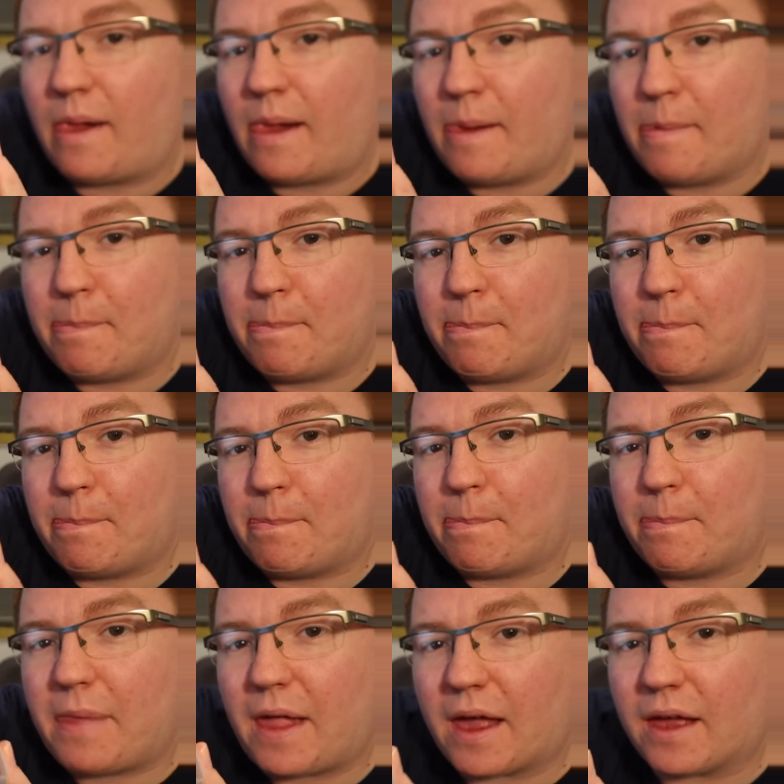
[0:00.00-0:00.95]
There
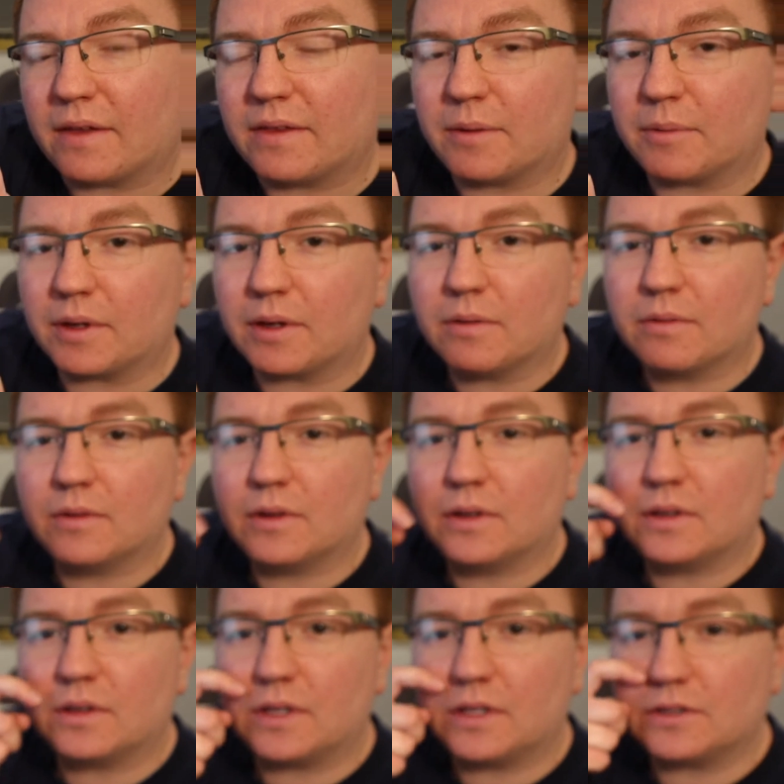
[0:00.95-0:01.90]
we go.
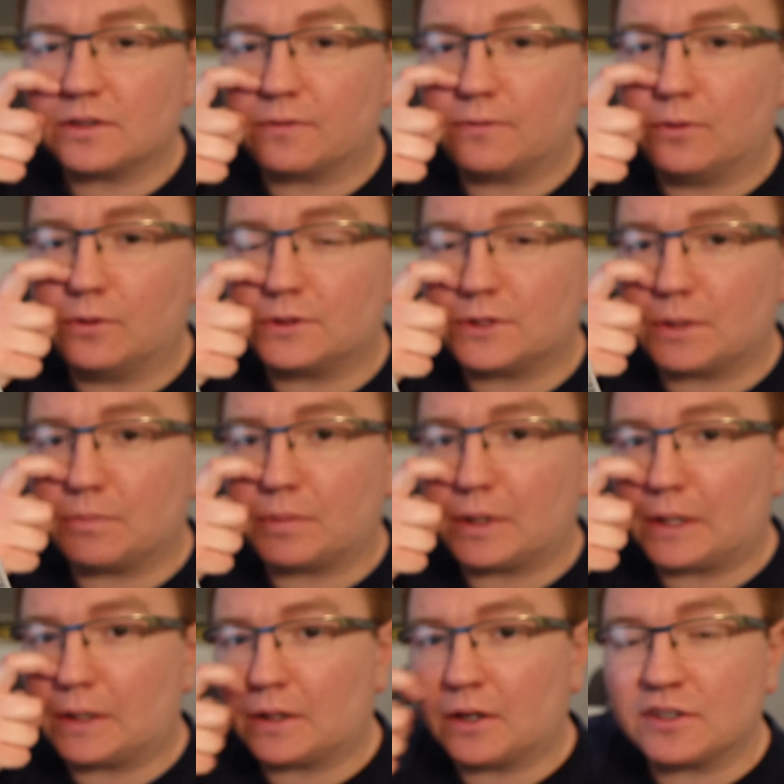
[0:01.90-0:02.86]
These are 14
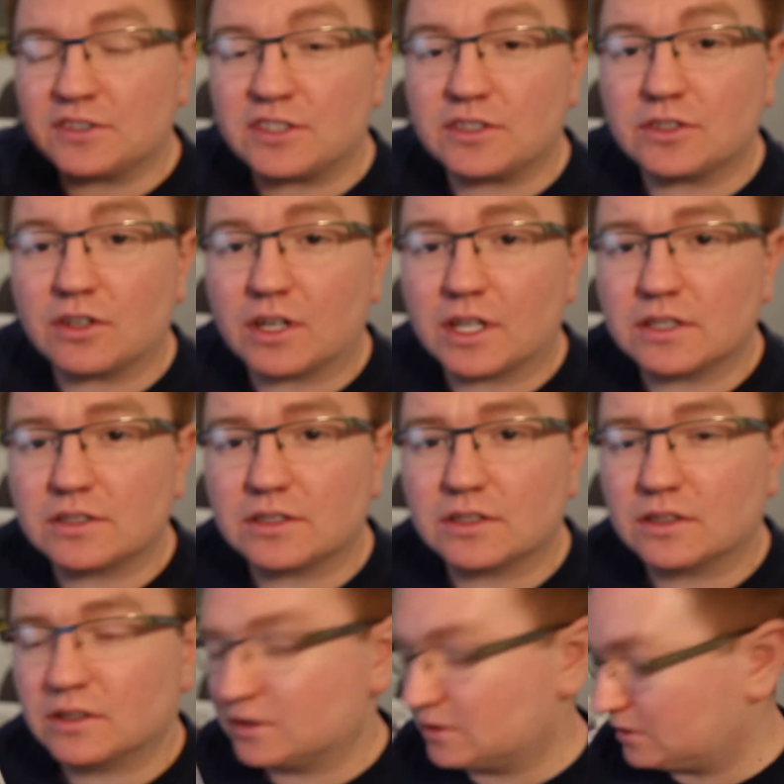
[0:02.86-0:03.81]
pin IC sockets.